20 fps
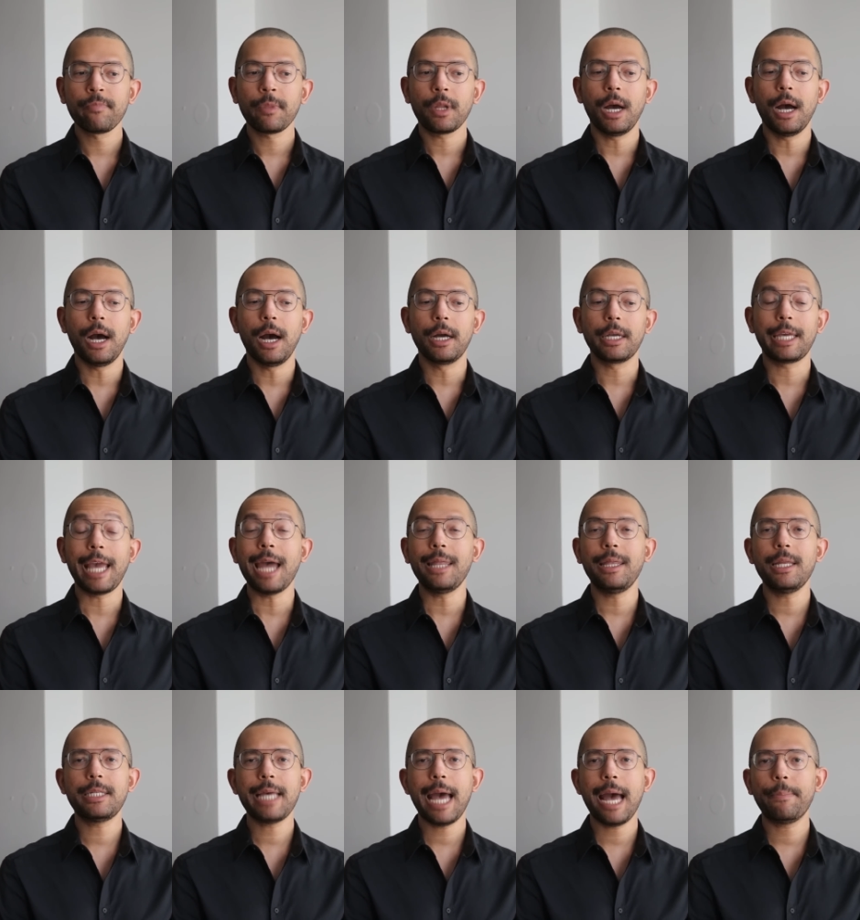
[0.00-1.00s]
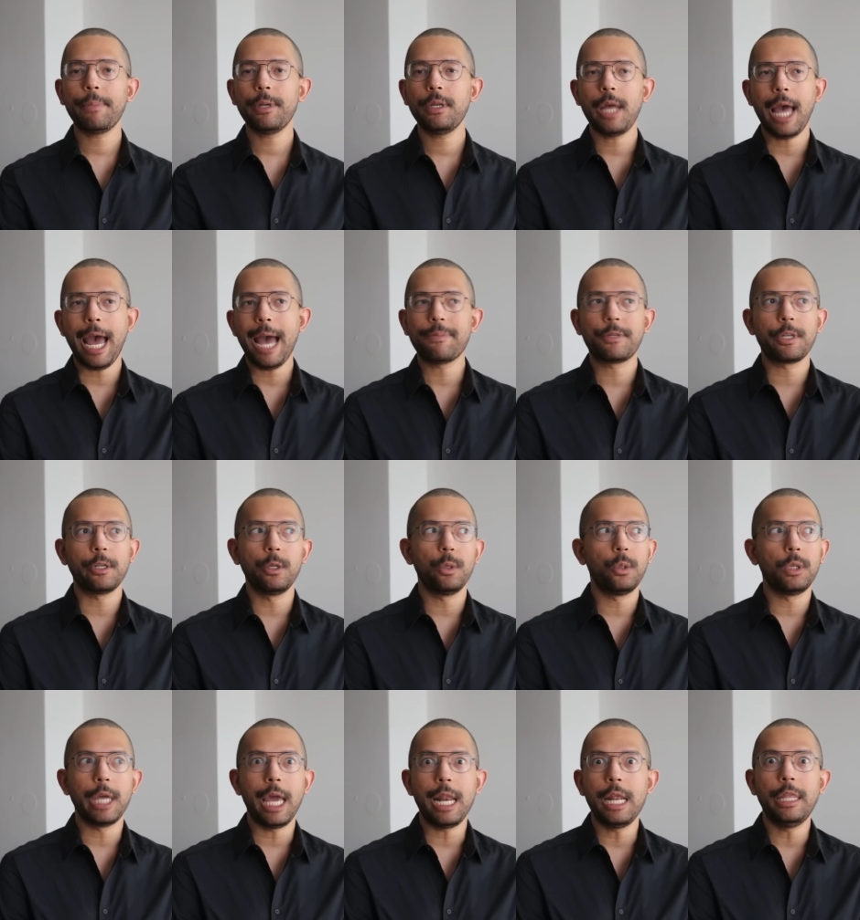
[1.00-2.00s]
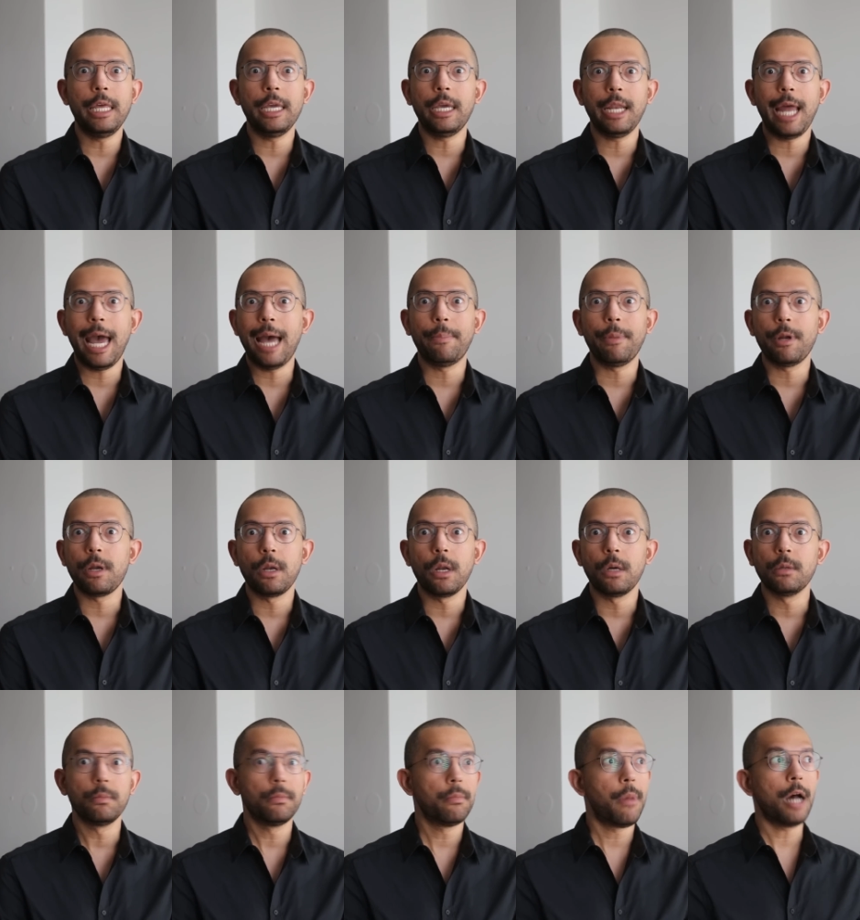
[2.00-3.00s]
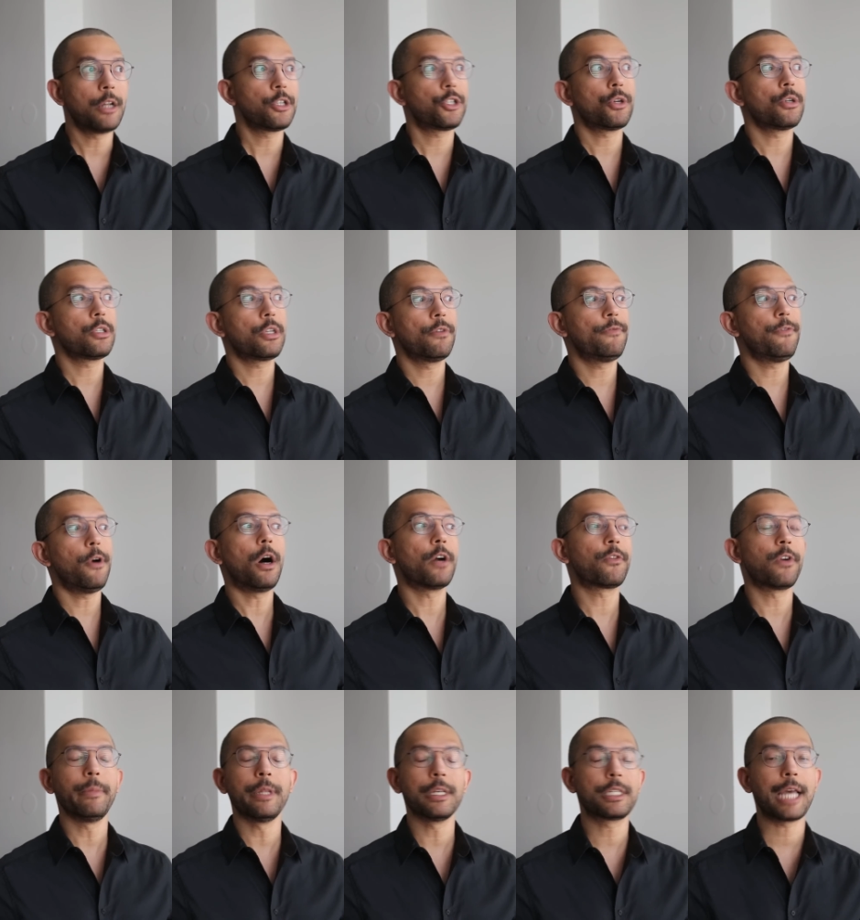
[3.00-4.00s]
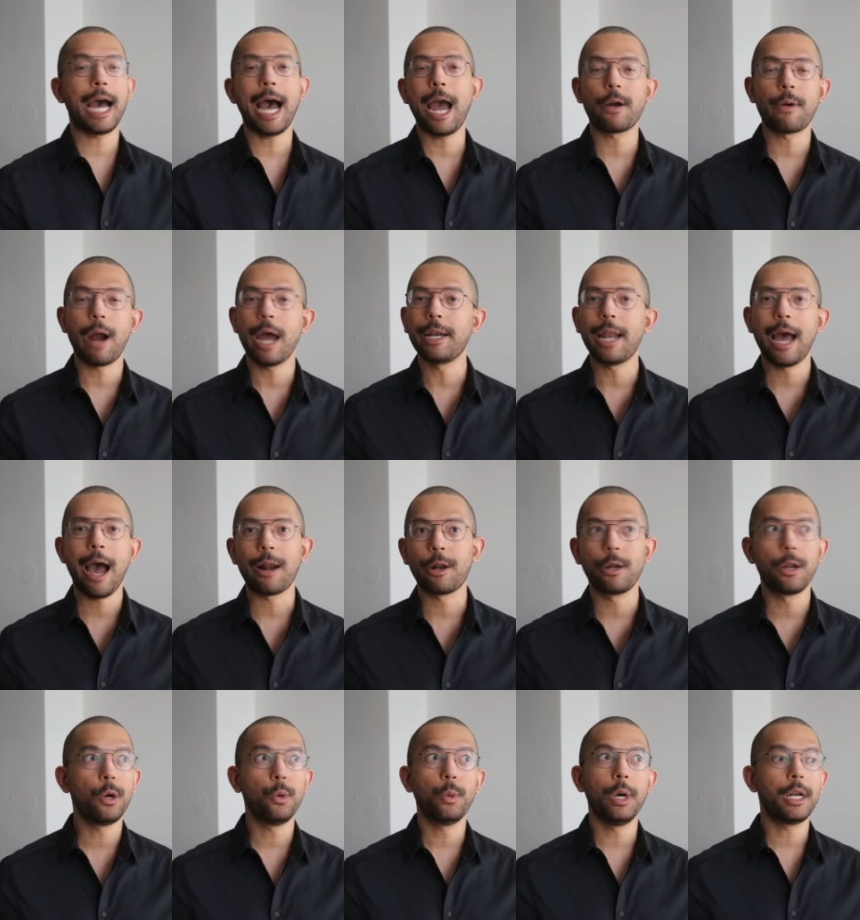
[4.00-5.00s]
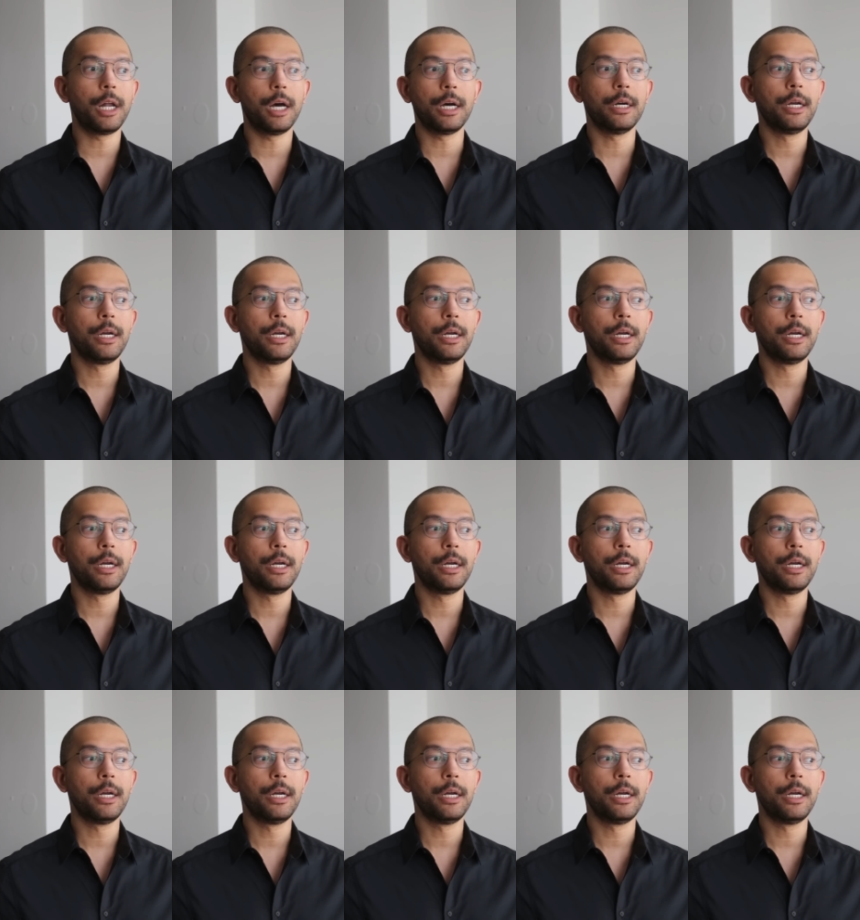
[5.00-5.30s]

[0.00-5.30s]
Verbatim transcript: Can this happen? Absolutely. Anything can happen. Monsters could fall from the sky right now. I don't know what